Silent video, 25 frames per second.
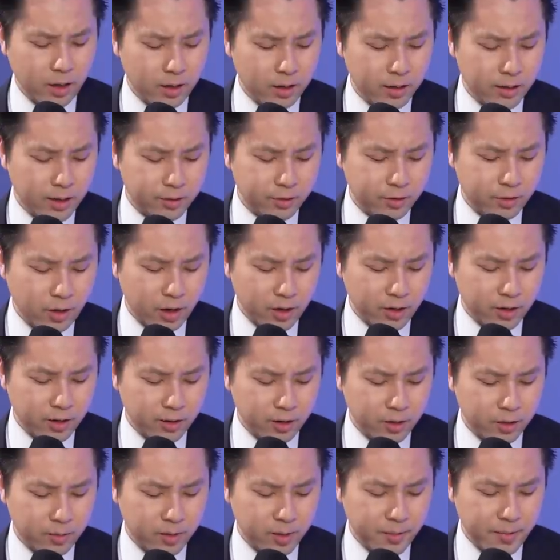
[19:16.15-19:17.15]
Let's talk a
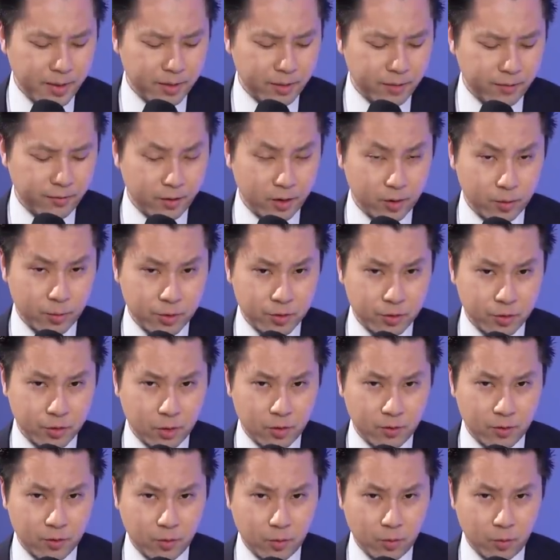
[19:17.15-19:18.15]
little bit about the Federal
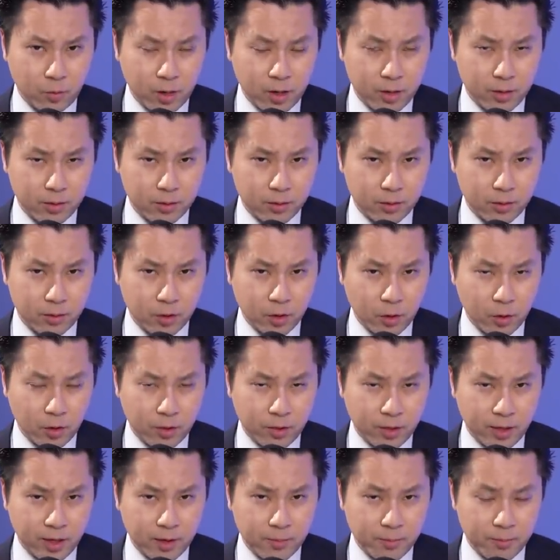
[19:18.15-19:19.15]
Reserve and what you
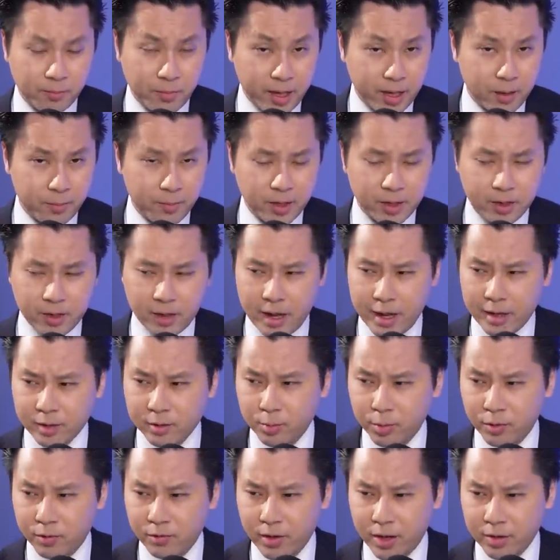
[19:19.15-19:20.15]
think may be
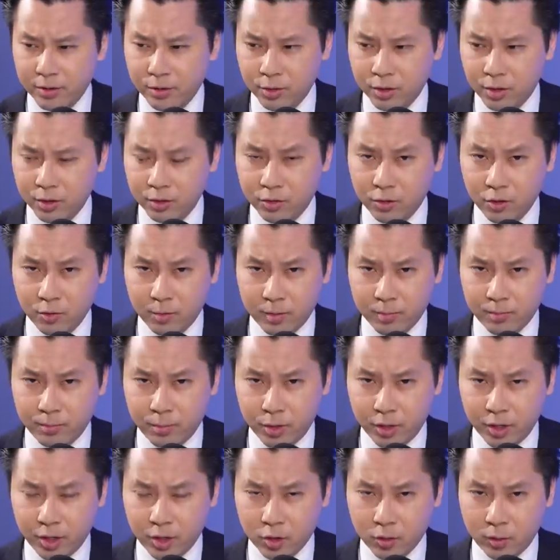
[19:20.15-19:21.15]
next, Professor, because you've been
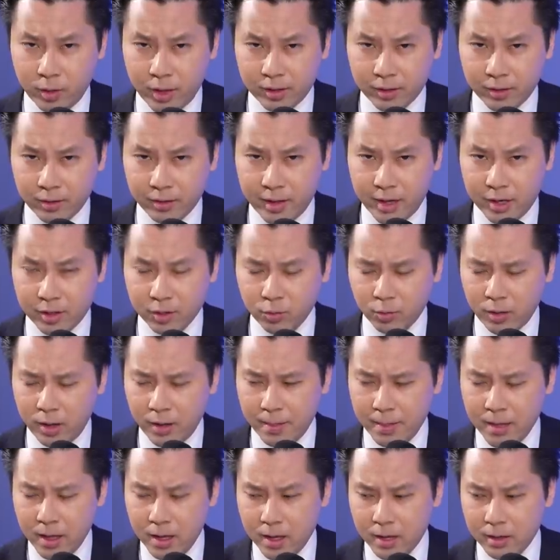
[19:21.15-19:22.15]
pretty correct on that as
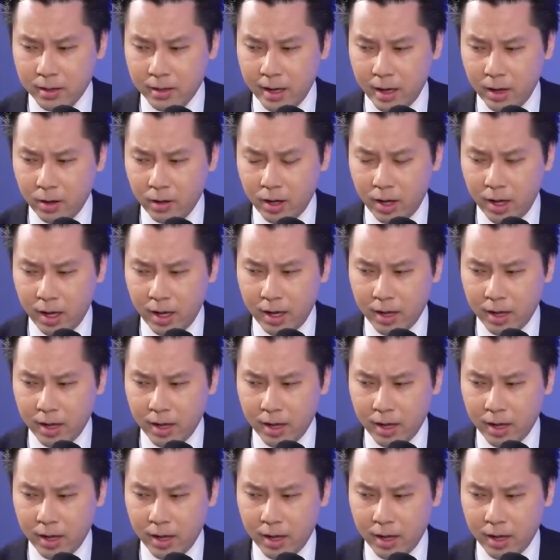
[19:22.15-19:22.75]
well. Now,